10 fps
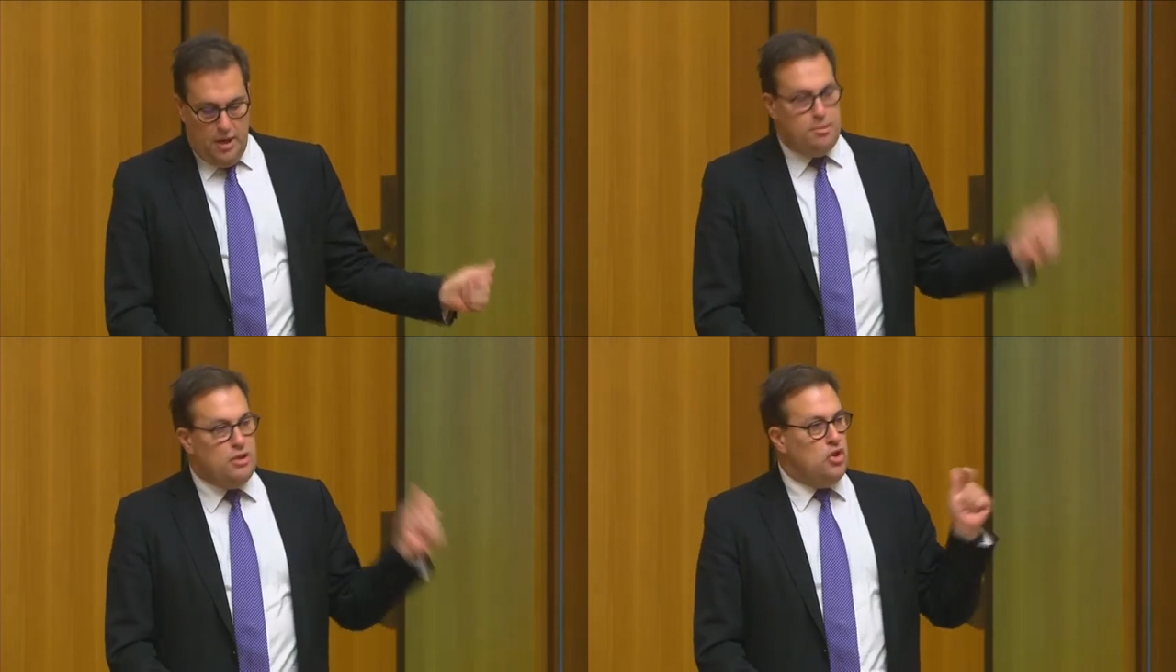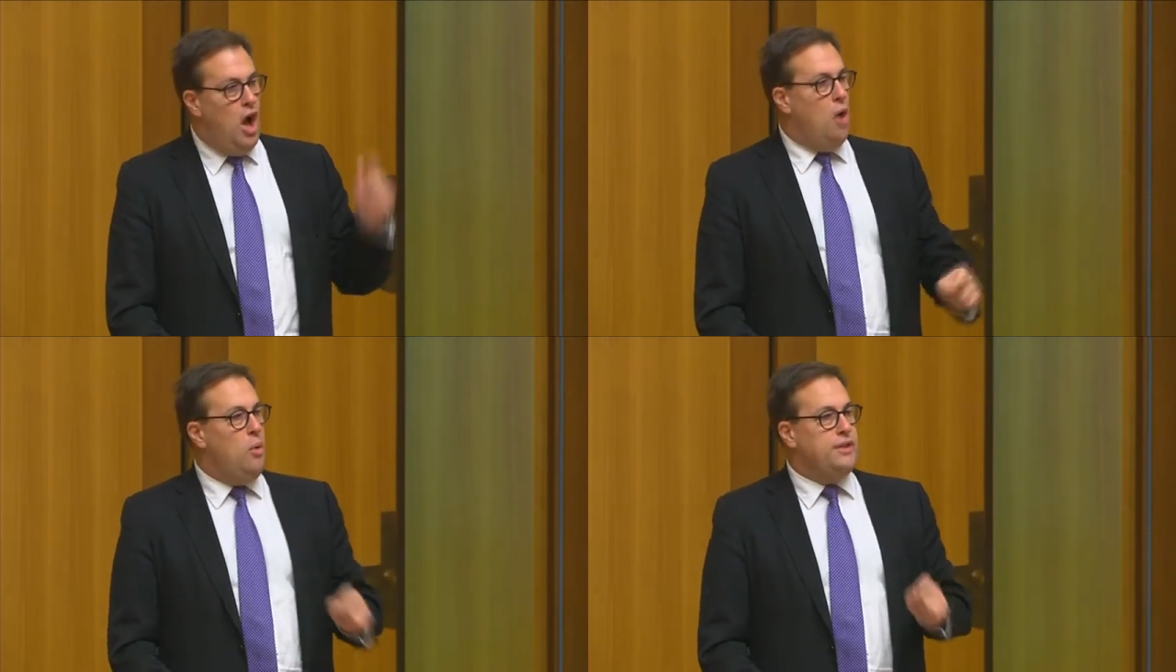But
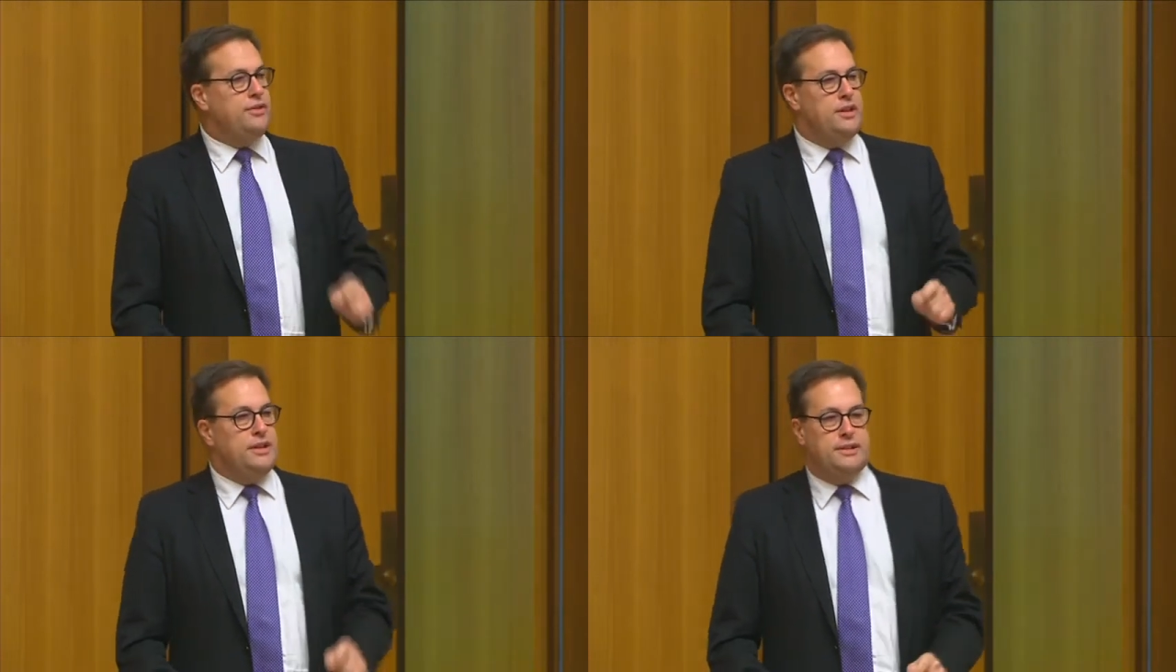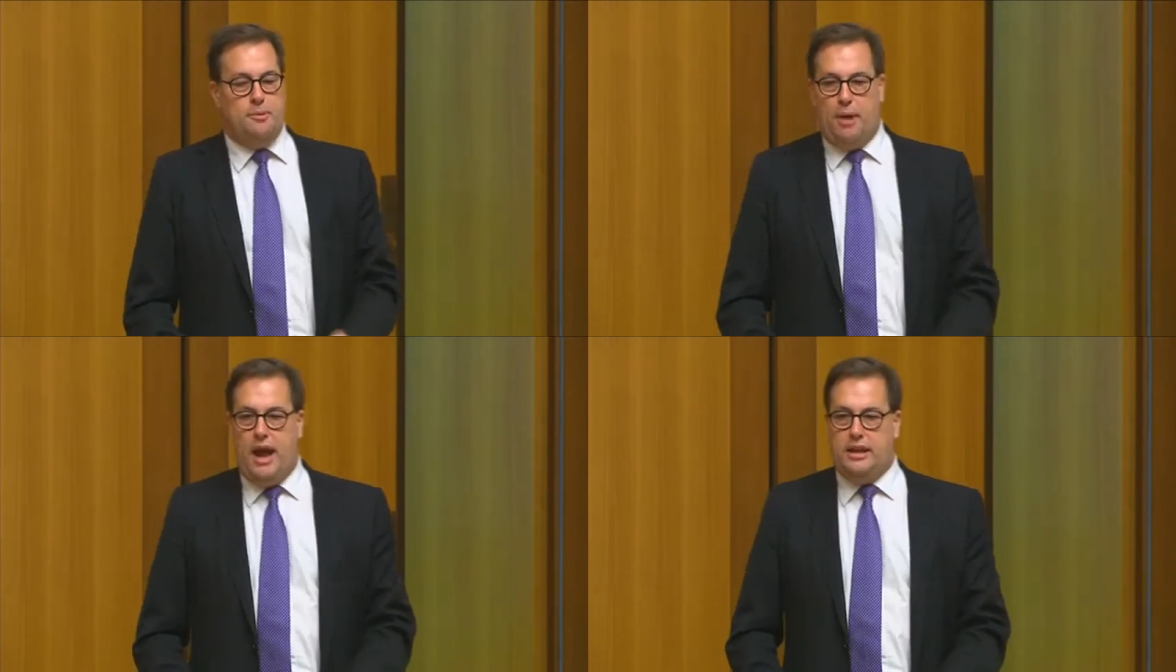no one to this
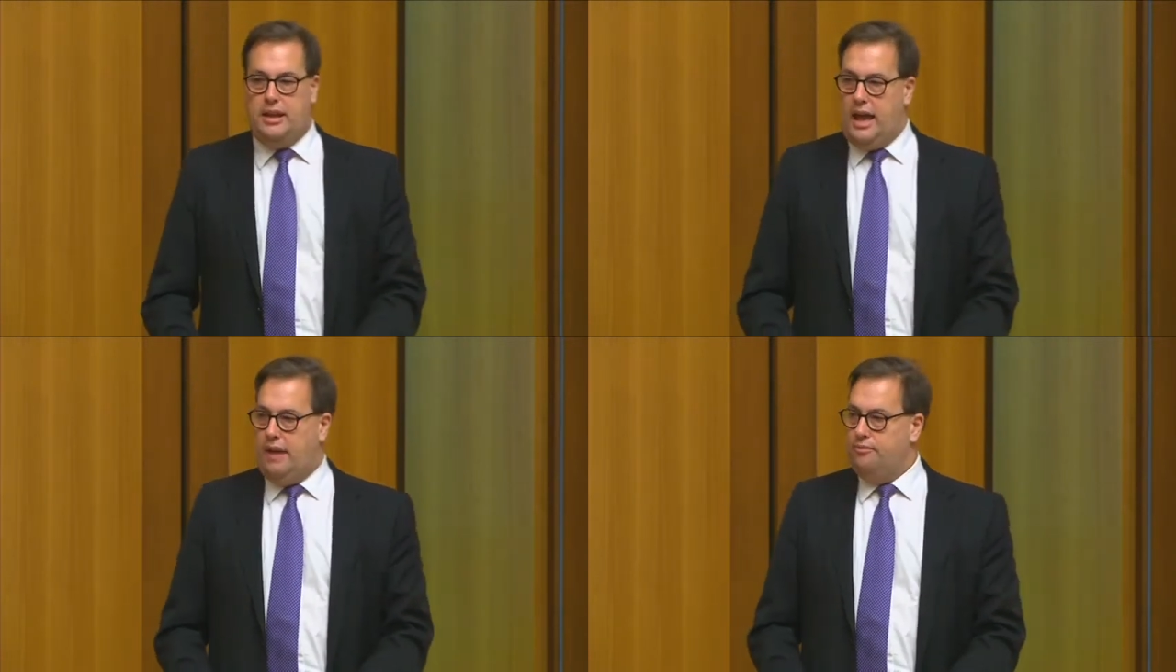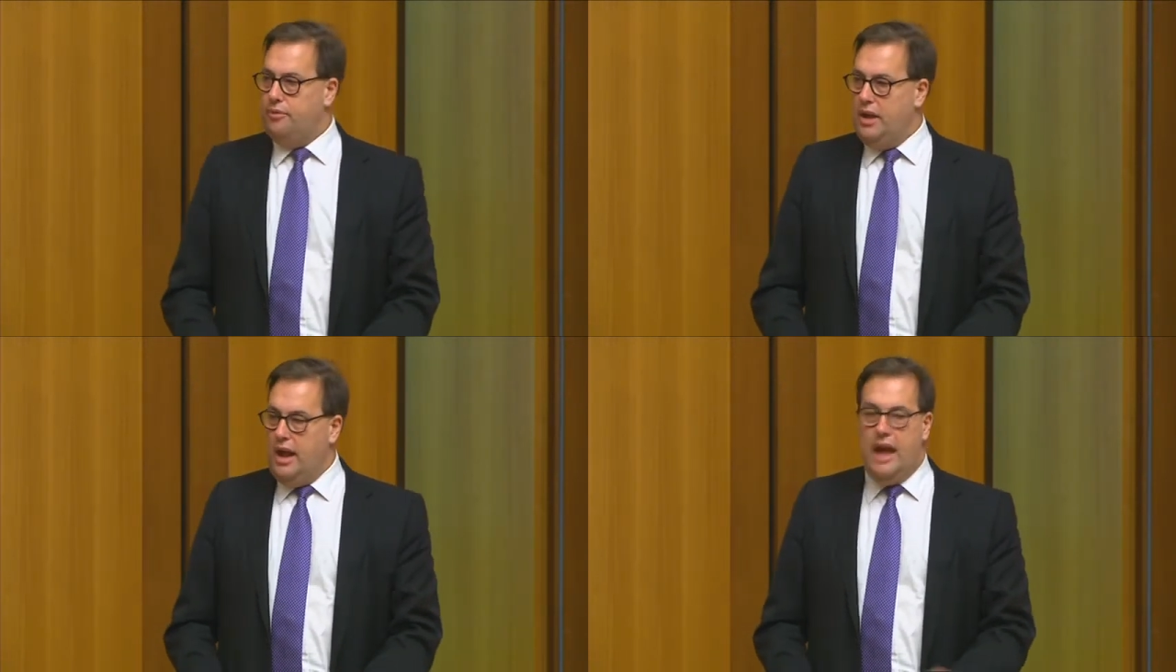debate yet
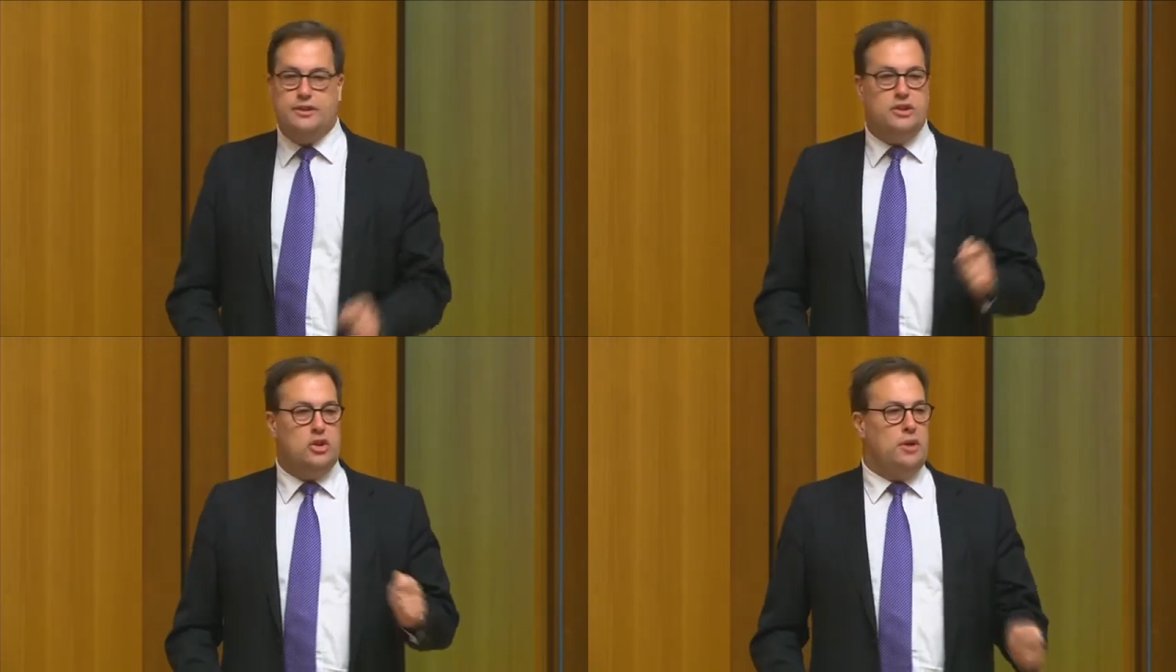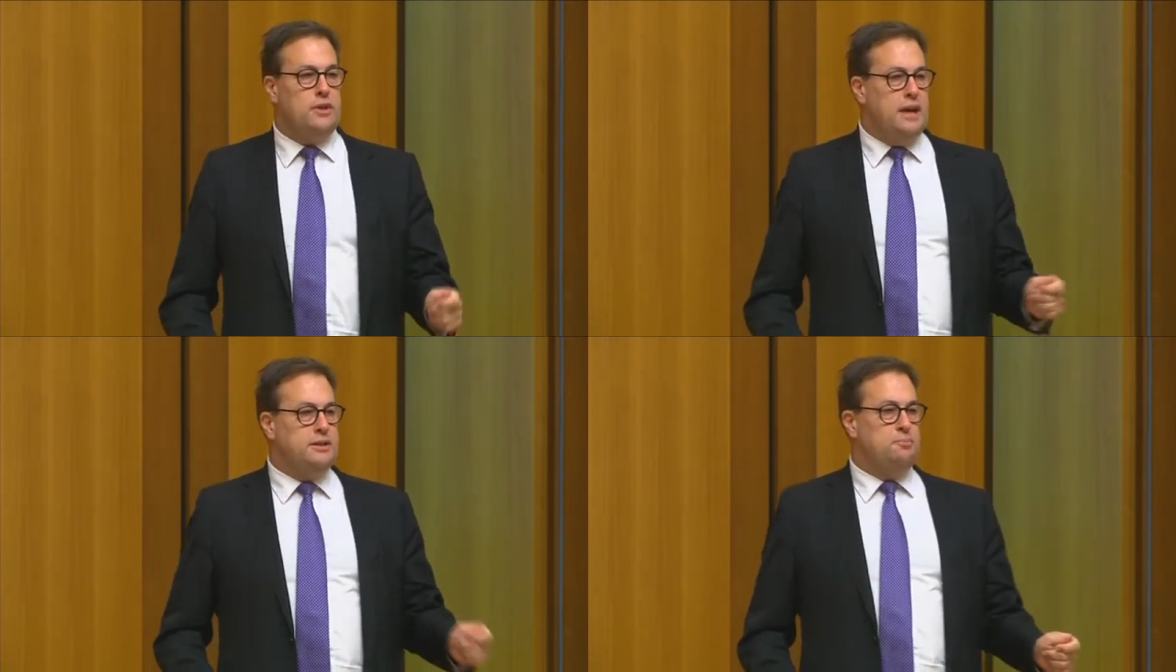has, to,
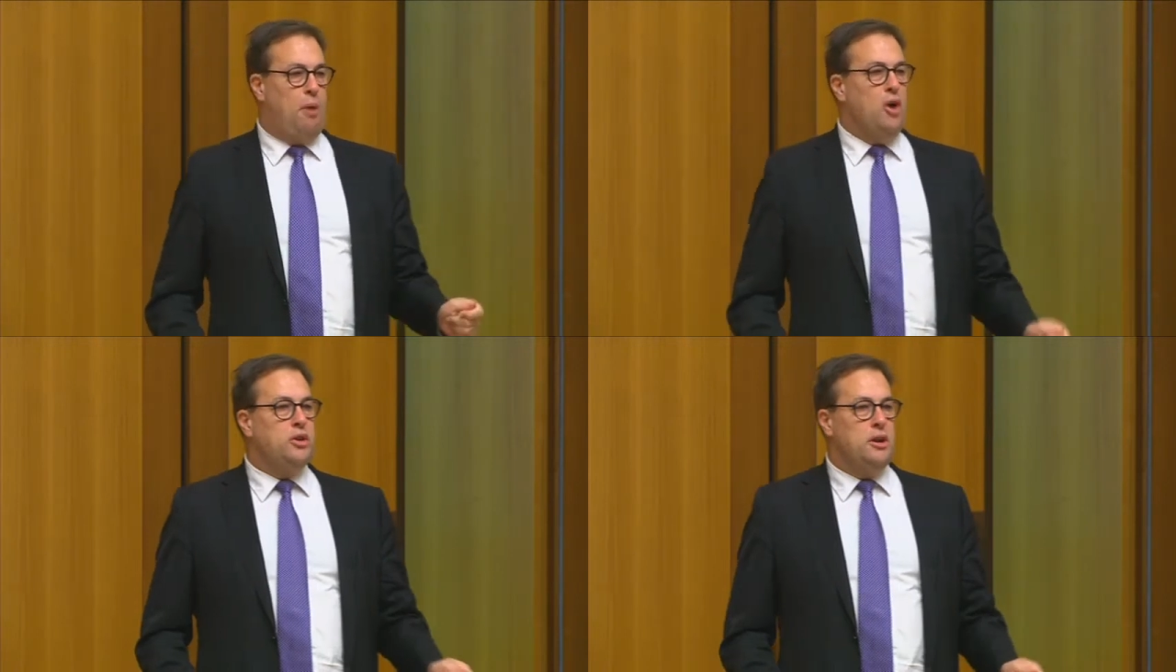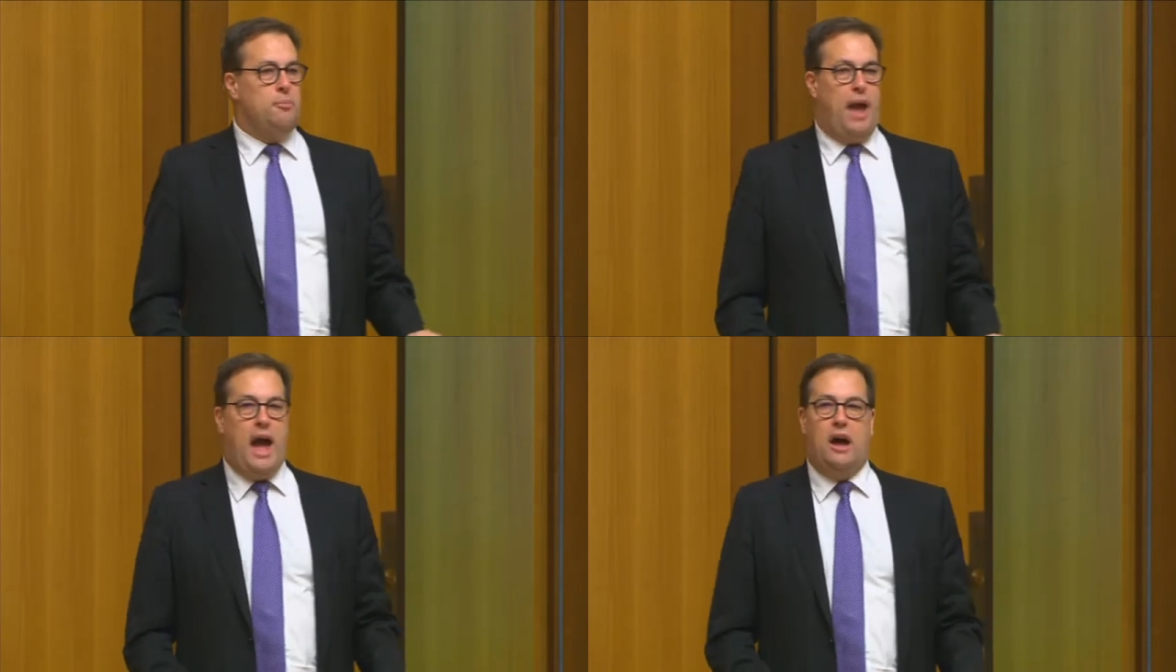has spoken
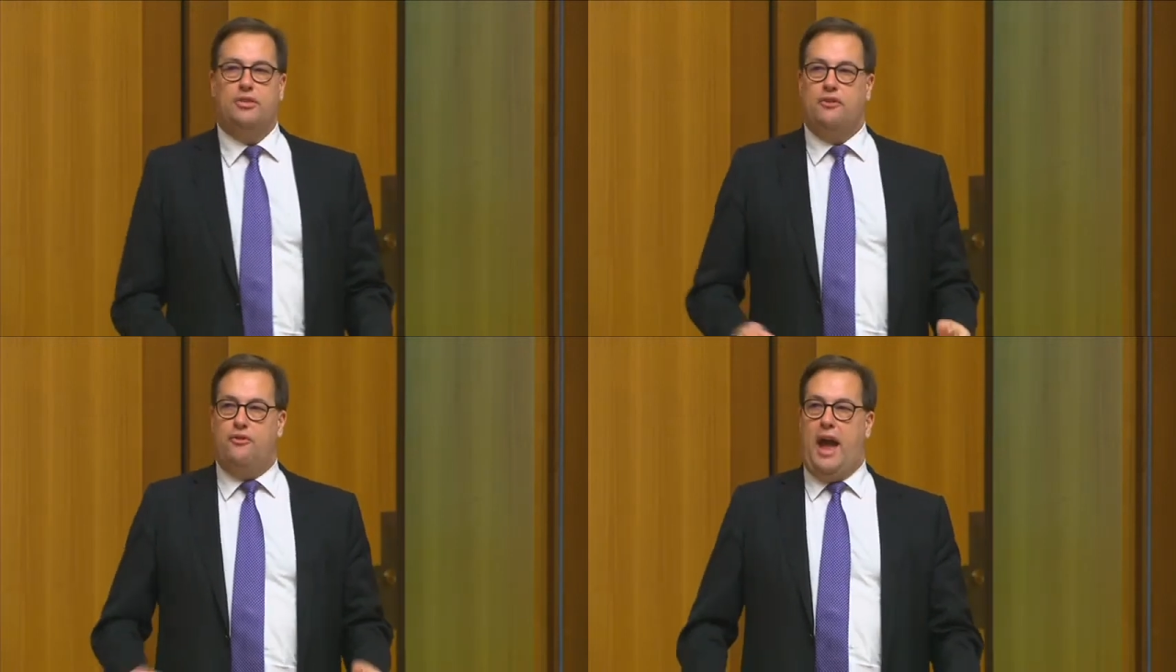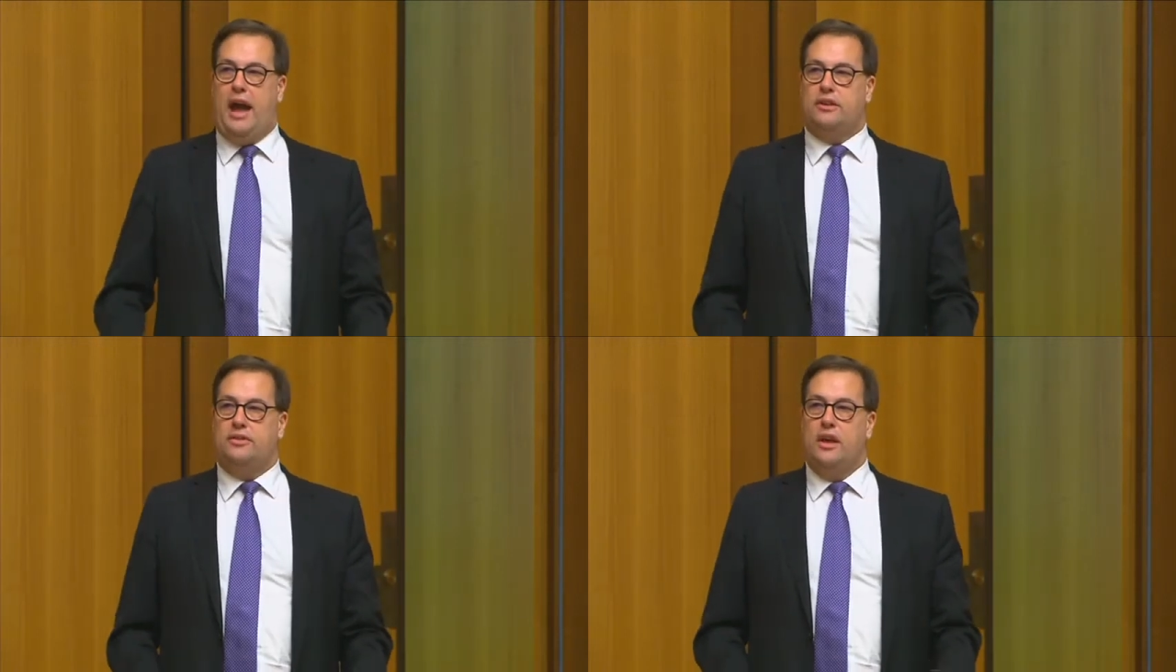about the
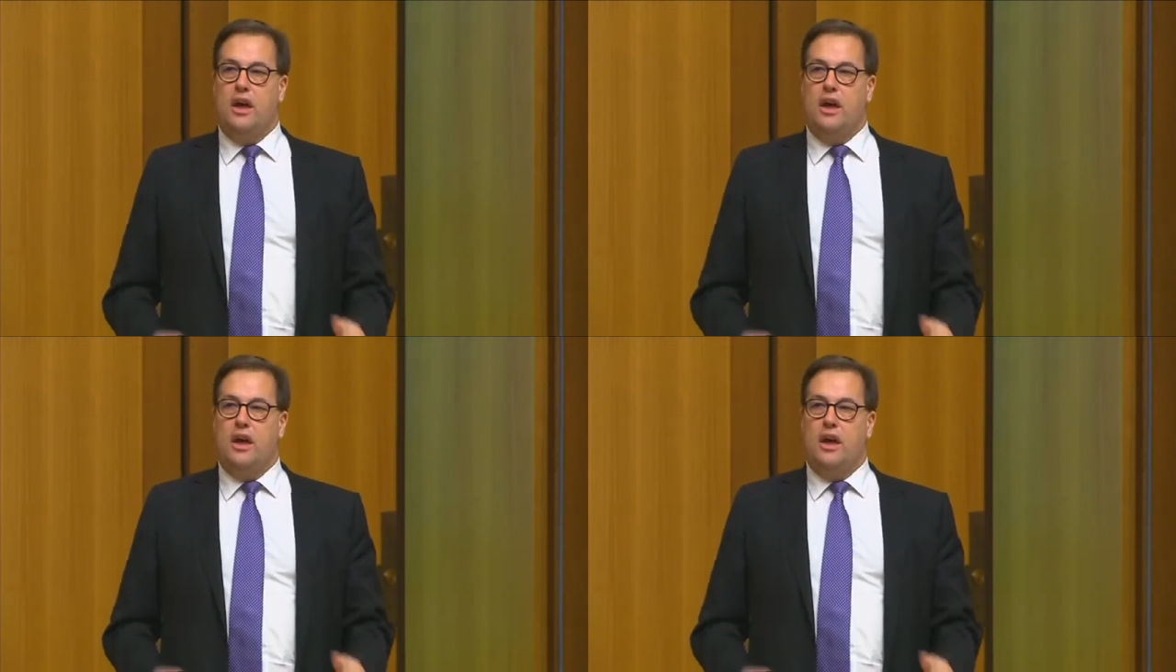fact